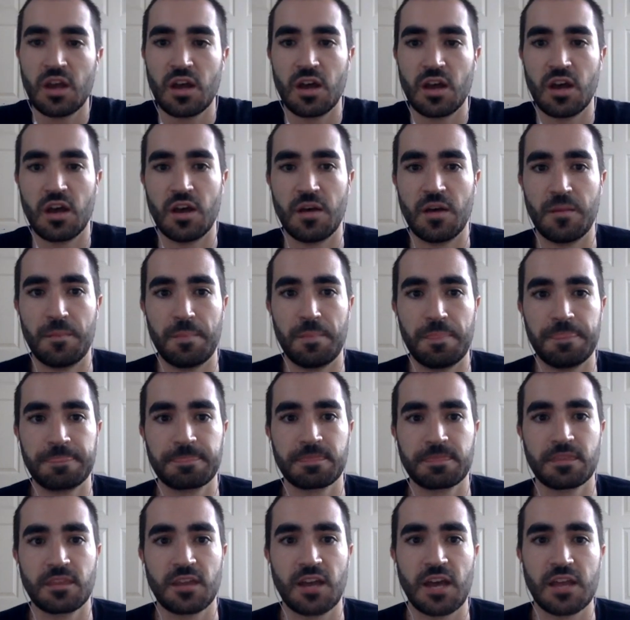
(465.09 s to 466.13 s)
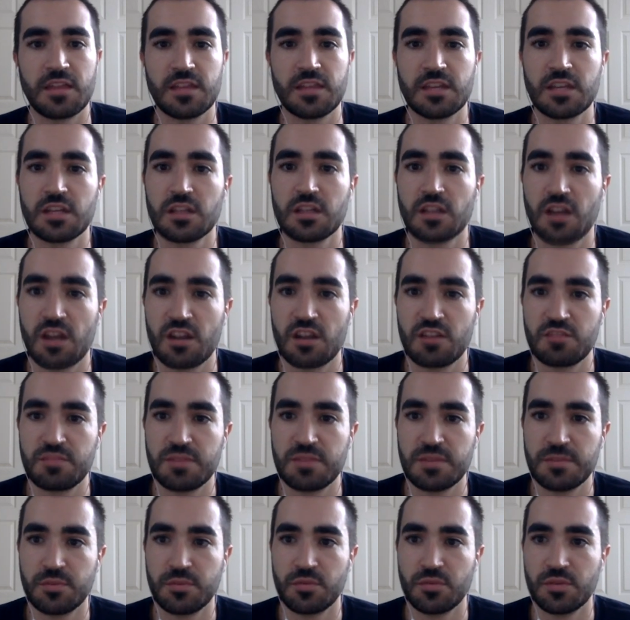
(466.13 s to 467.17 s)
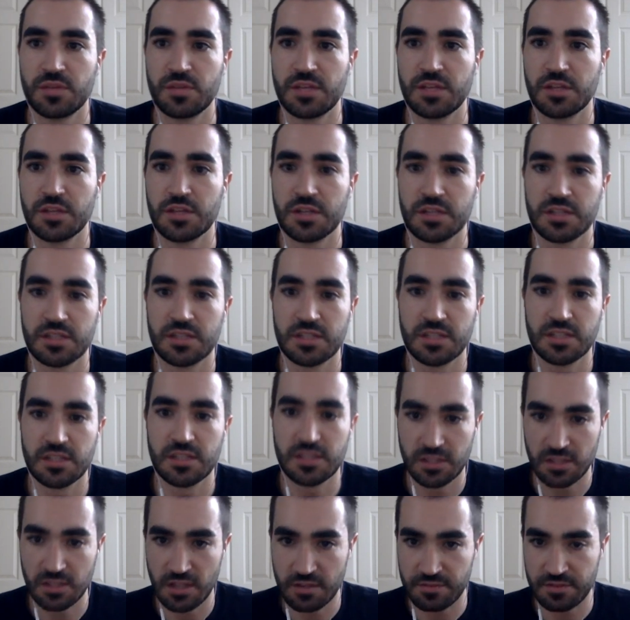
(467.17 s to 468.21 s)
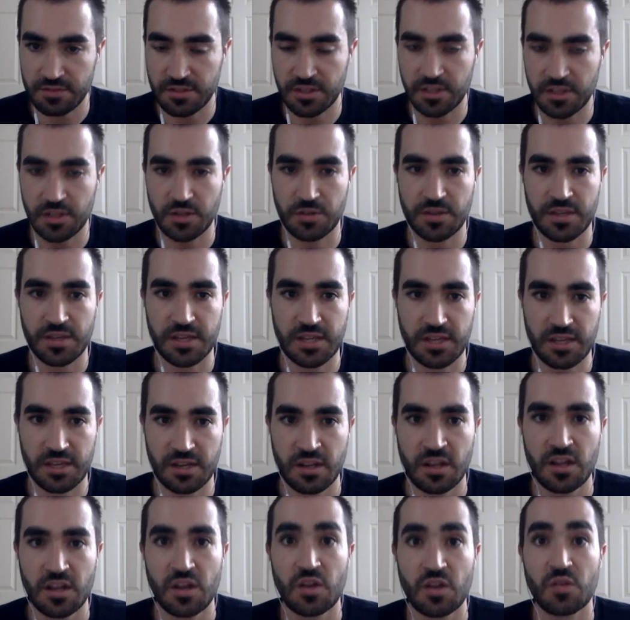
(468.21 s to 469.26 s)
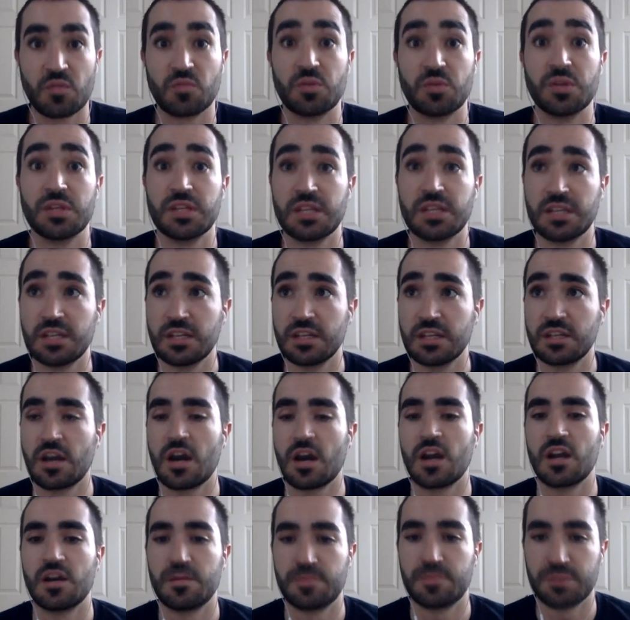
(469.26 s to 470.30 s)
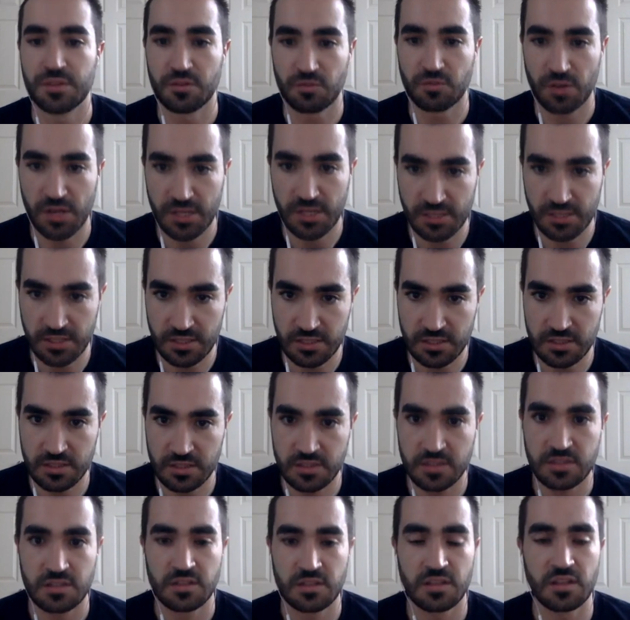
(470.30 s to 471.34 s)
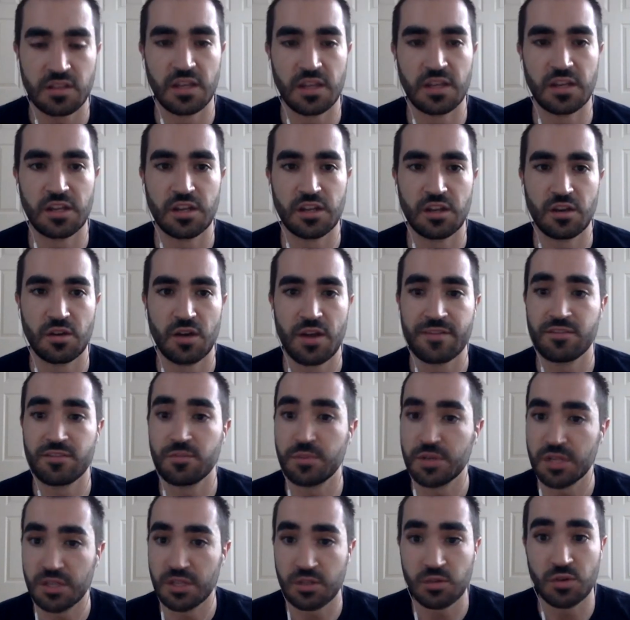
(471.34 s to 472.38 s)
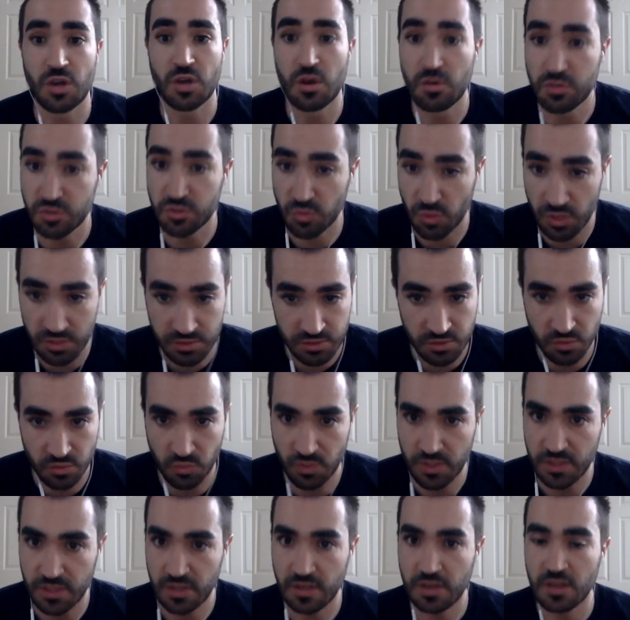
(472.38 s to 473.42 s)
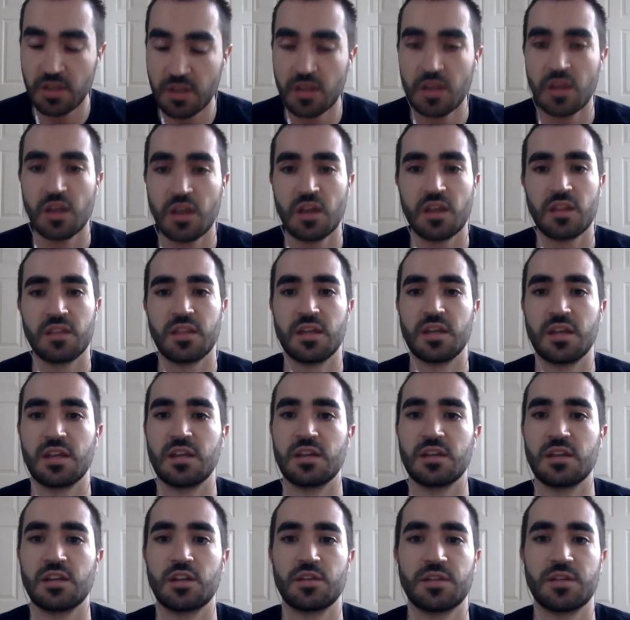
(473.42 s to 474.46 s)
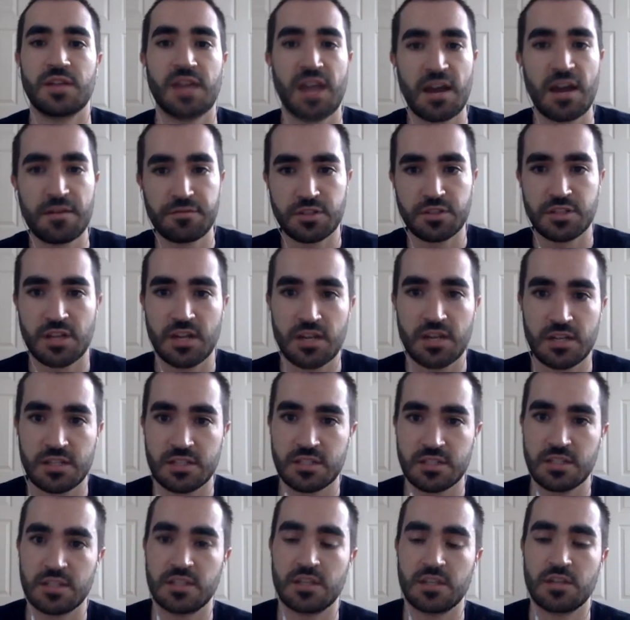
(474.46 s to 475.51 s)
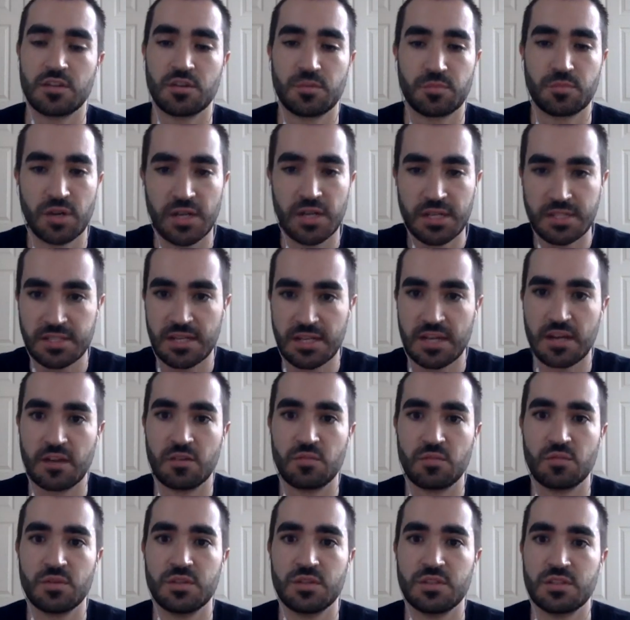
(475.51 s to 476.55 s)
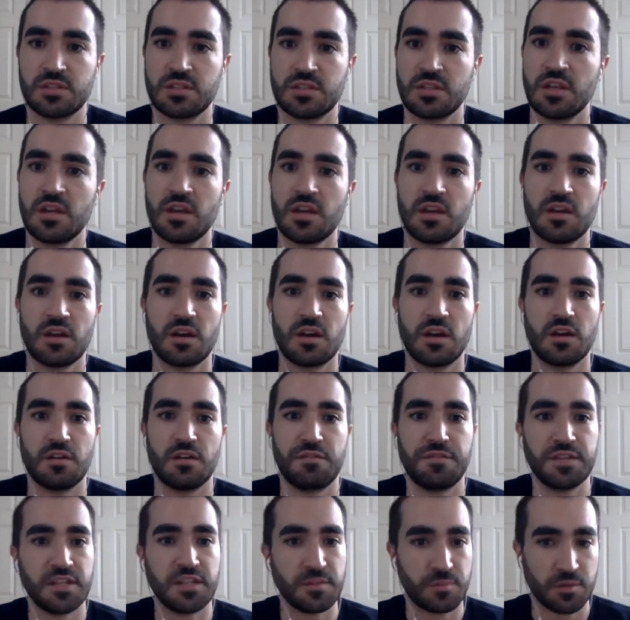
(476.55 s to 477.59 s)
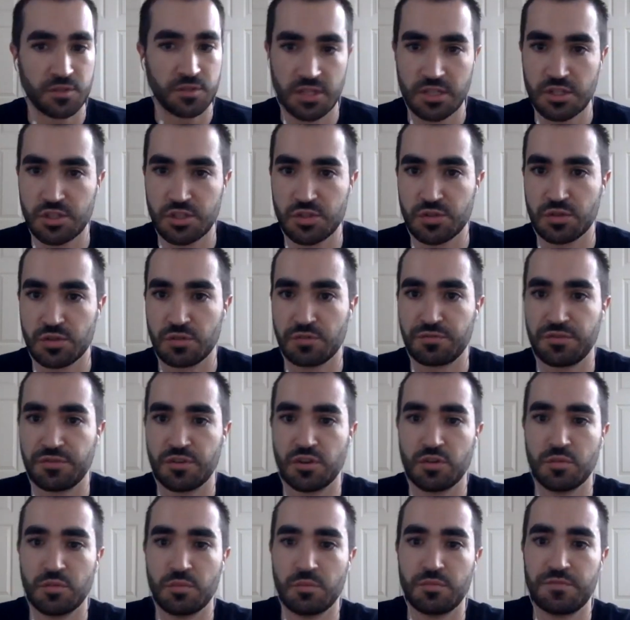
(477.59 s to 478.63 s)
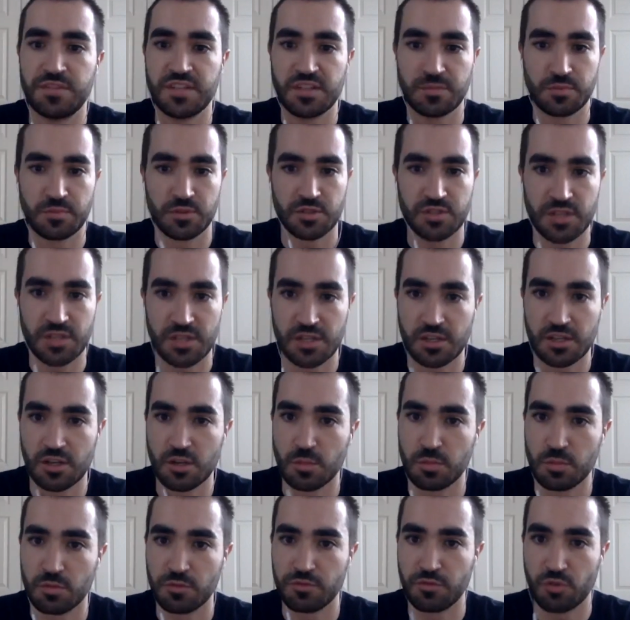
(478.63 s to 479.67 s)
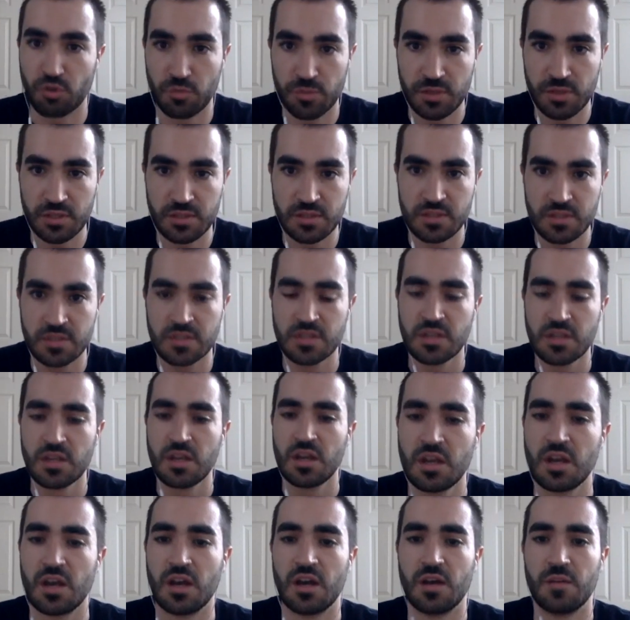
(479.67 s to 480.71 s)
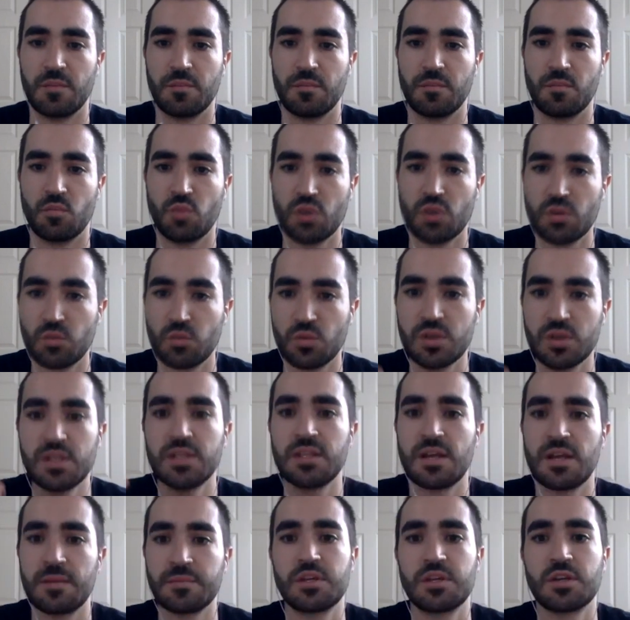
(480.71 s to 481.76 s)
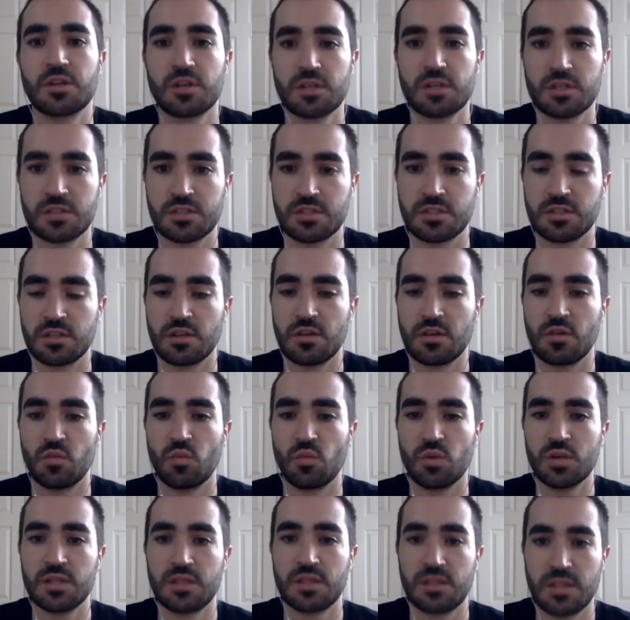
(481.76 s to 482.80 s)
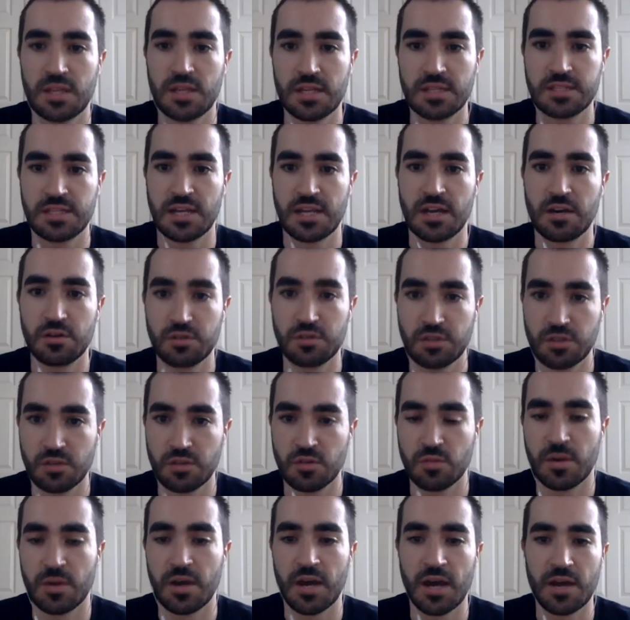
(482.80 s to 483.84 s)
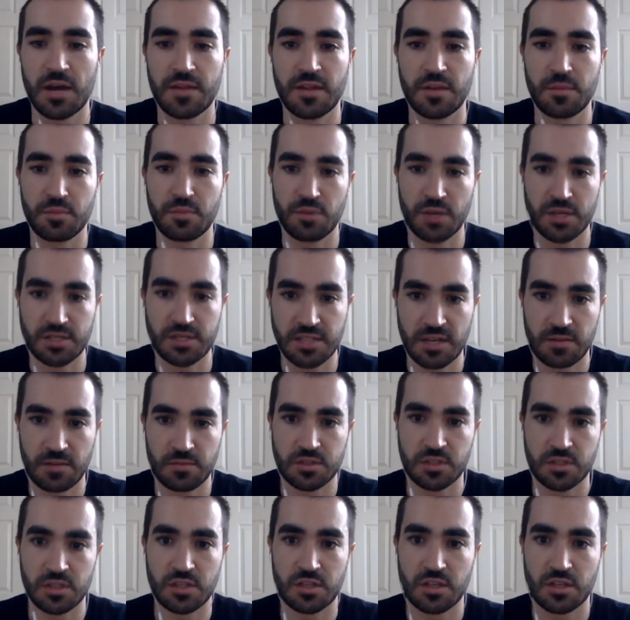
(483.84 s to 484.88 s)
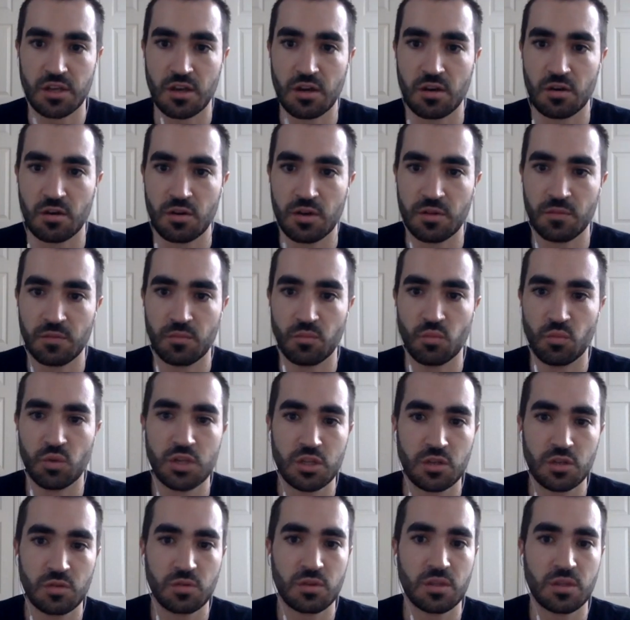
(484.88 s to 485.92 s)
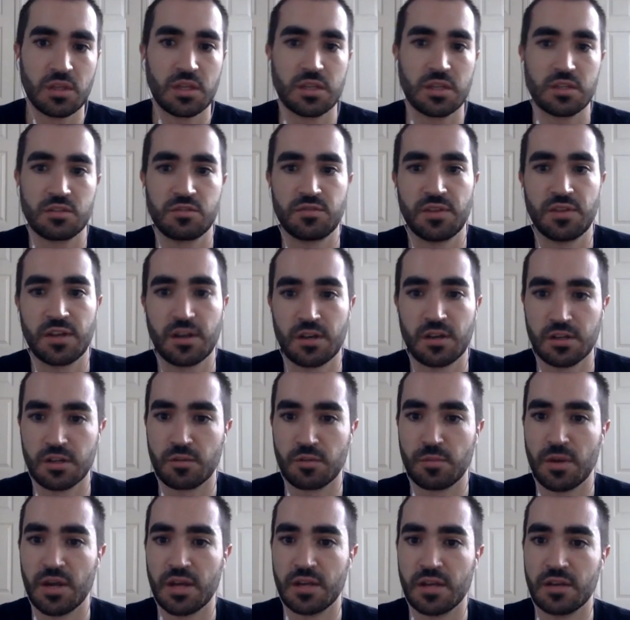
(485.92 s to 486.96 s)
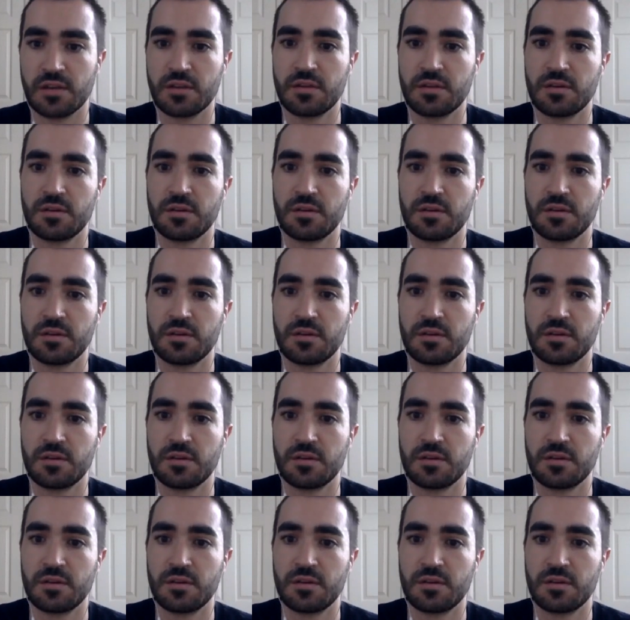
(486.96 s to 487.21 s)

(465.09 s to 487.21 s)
Um, I think a lot of people when they look at the Elite Eleven, you know, they get really caught up in the rankings, and you know everybody who goes wants to win. They you know they advertise that you know the breakdown was uh, 50% junior film, 50% you know performance. Um, what what did I'm curious to know? What did they tell you about how that breakdown was going to go, and what do you think is fair in your mind?